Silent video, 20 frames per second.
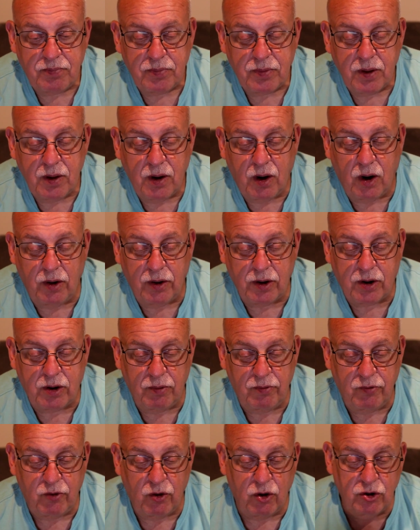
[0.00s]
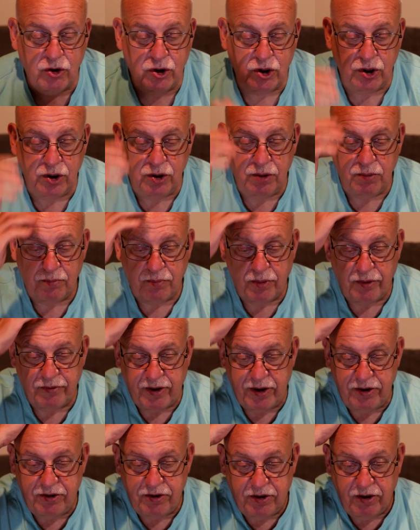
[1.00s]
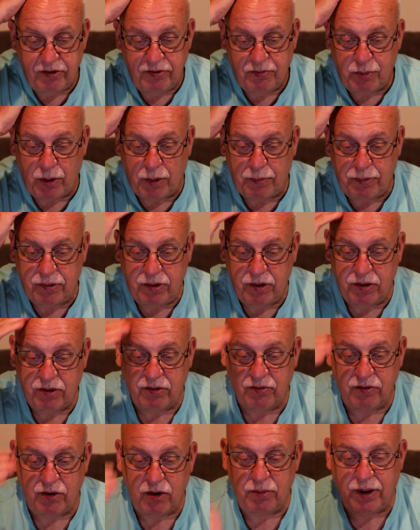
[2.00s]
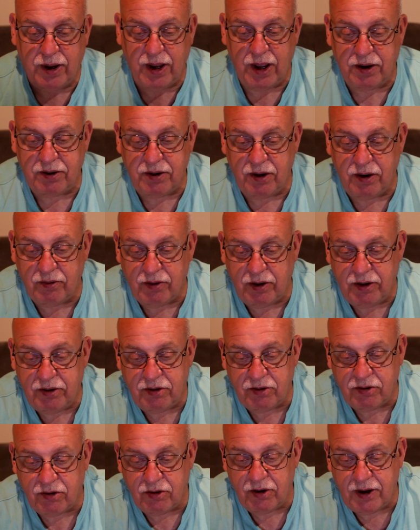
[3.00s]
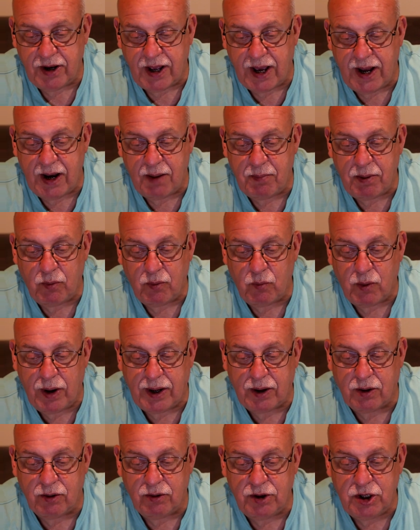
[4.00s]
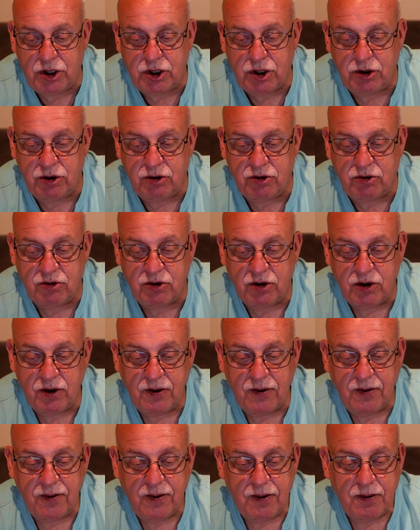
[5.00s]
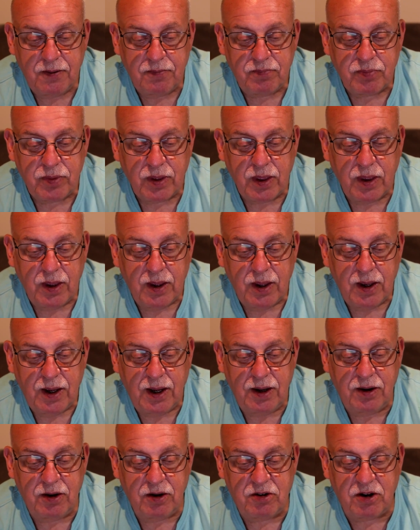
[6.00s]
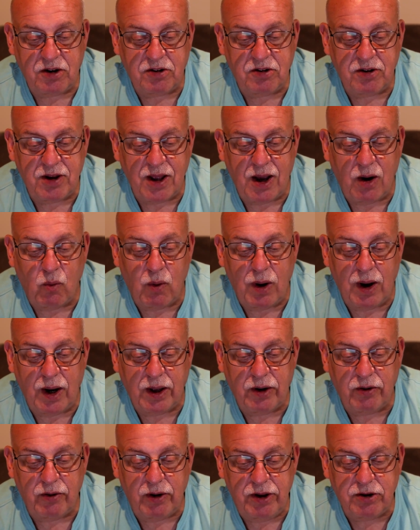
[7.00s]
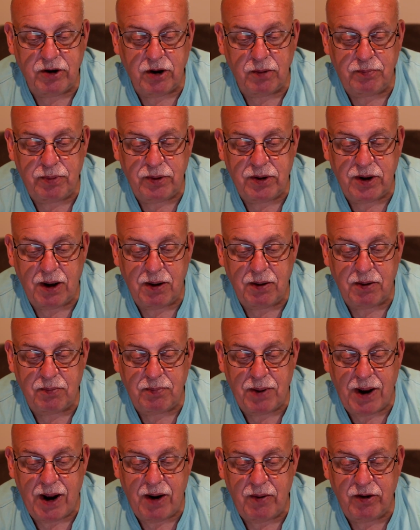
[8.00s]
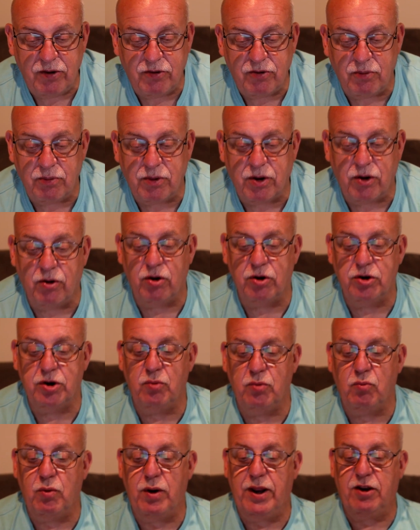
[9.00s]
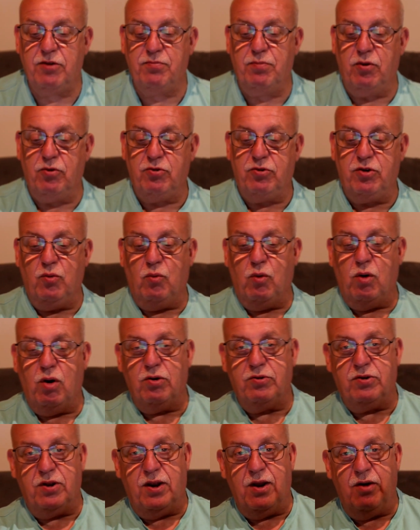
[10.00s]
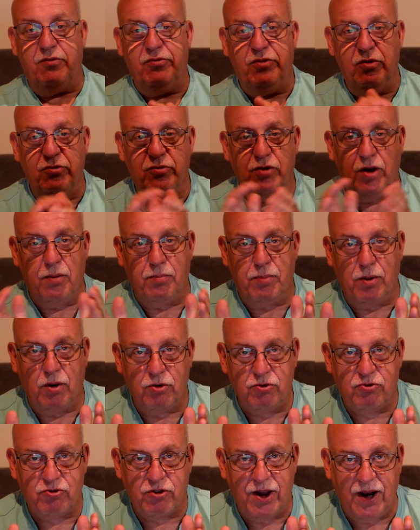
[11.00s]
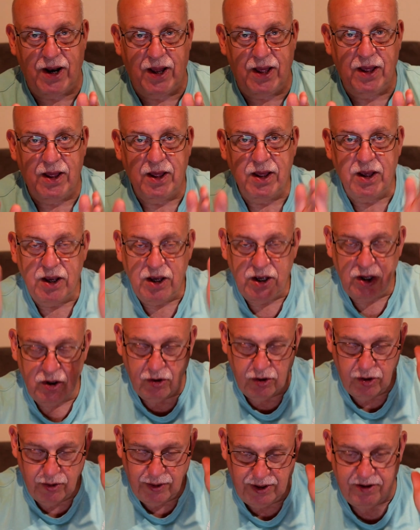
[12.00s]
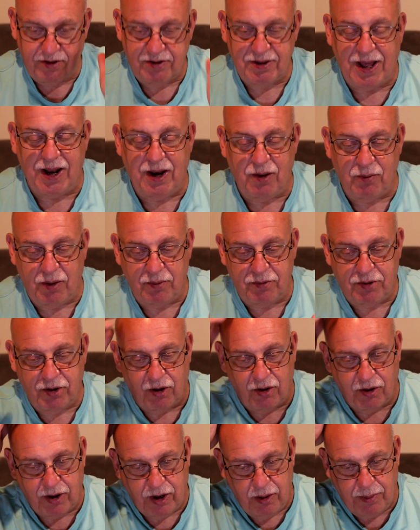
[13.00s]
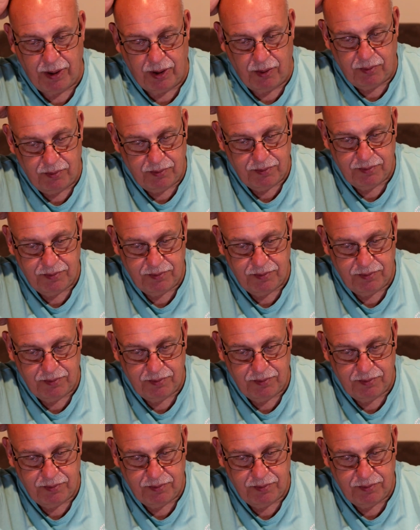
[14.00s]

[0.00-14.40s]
or the corrosion preventative properties of lubricating greases under dynamic wet conditions. It assesses how well a grease can protect bearings from corrosion when exposed to water. Now if you've got a boat trailer, you'll know exactly what I'm talking about.